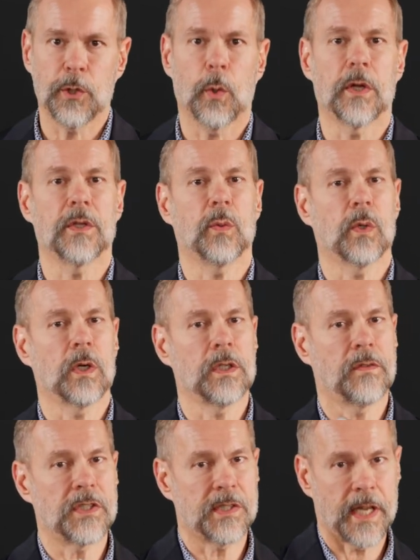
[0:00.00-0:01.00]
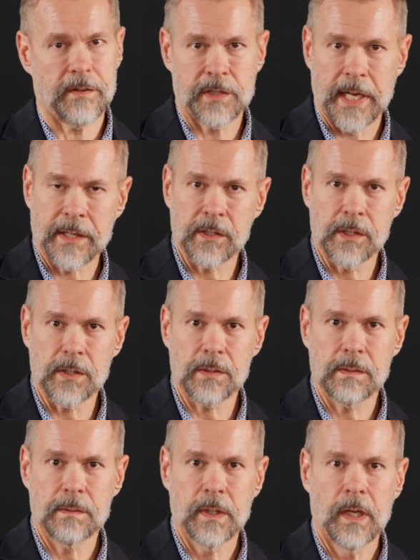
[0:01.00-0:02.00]
you are in the world of the state of
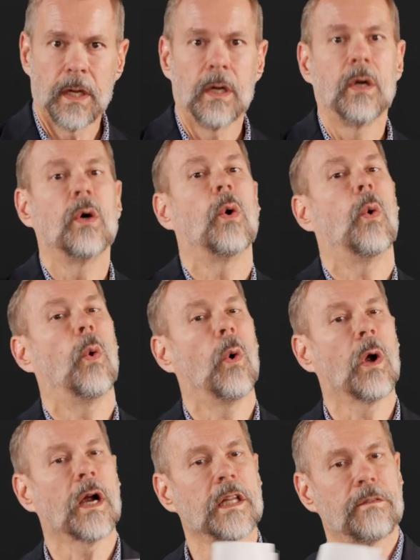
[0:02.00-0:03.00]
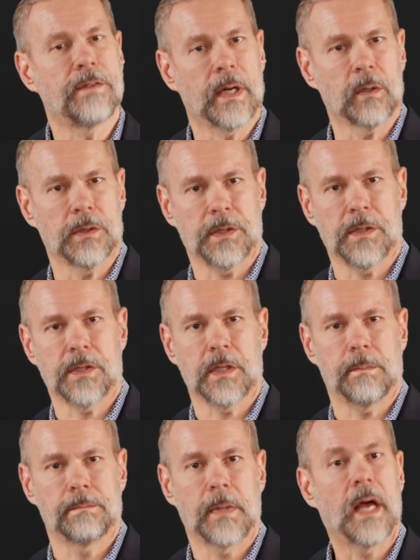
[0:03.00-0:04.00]
Texas or in the federal
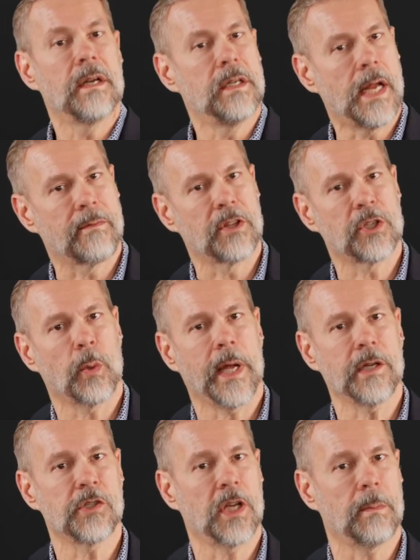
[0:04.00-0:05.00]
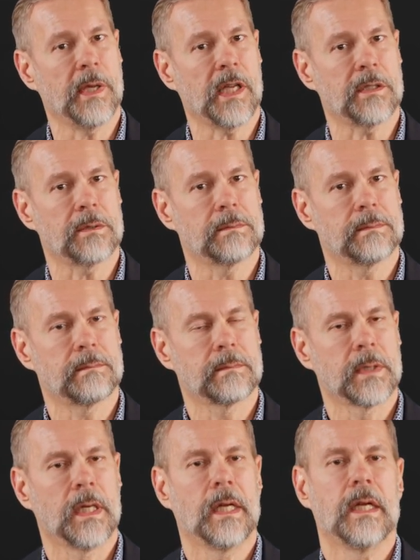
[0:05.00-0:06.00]
system. Never the twain shall meet.
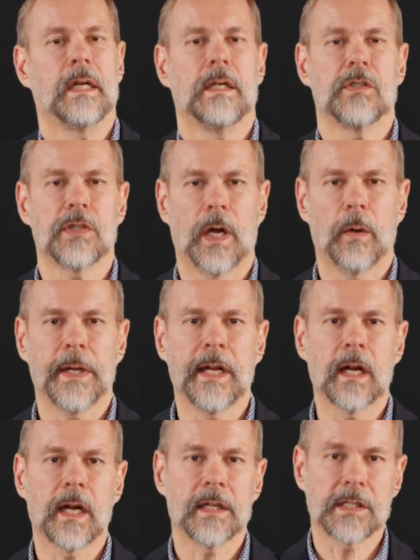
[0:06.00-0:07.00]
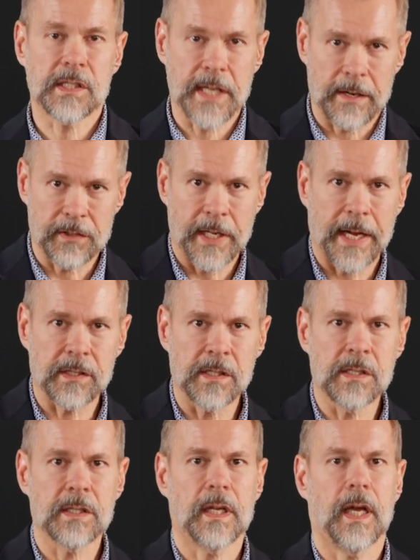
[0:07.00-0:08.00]
So here in the state of
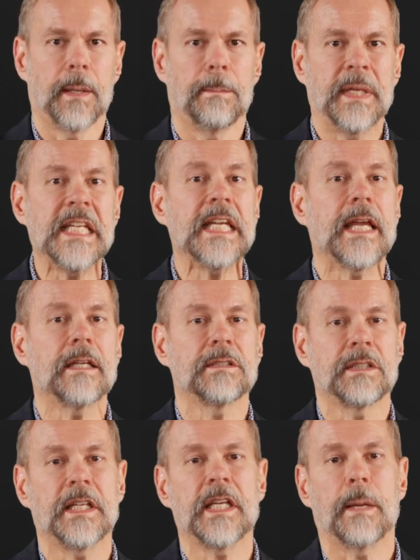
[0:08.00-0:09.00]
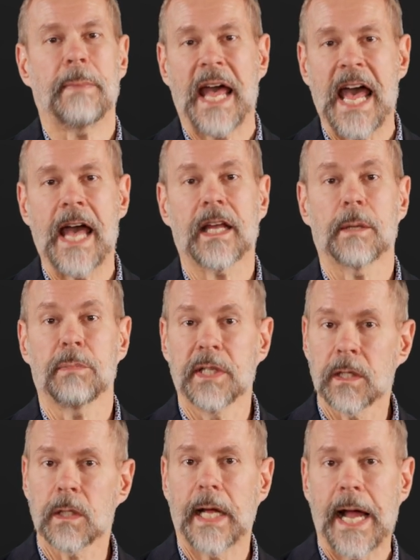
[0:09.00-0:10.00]
Texas, a PAC, a
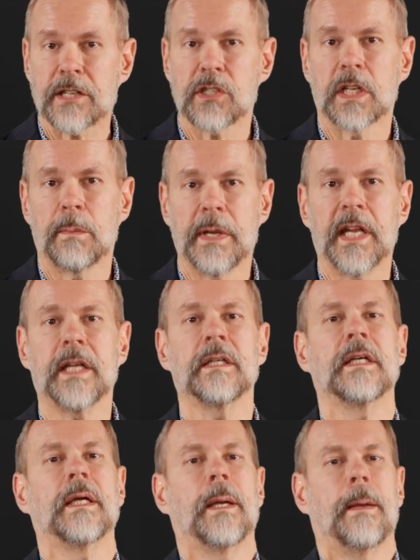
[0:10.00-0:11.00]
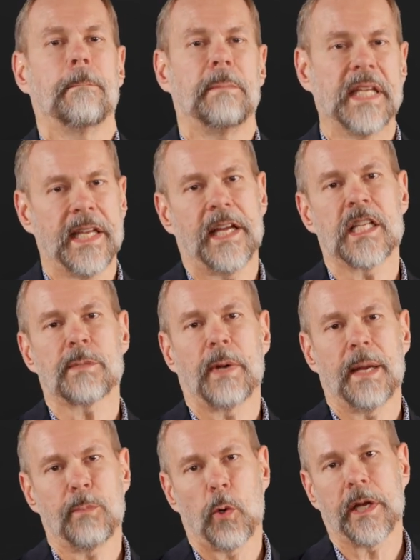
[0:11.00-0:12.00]
political action committee, begins
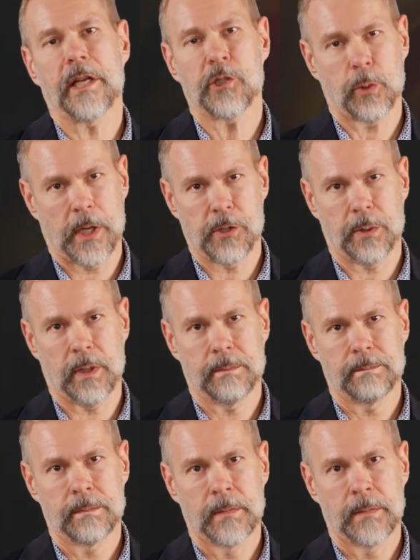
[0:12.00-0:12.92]
by appointing a treasurer.